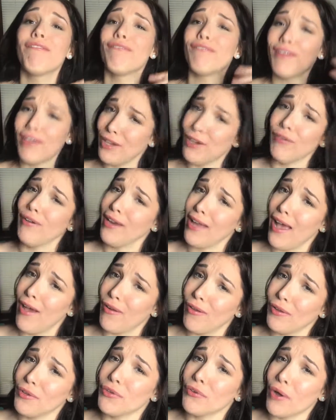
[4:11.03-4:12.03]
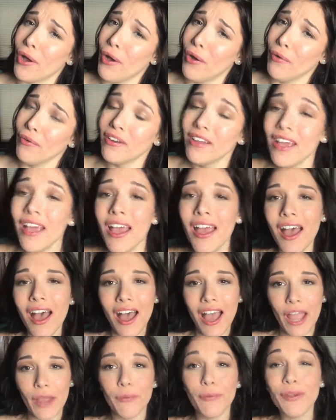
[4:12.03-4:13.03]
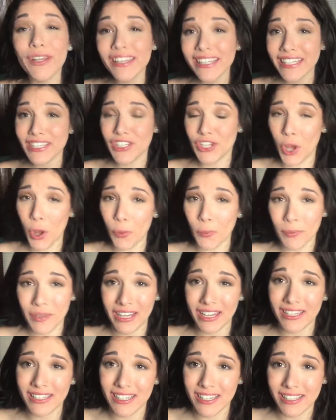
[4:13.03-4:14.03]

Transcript: figure it out on your own. I really don't mean it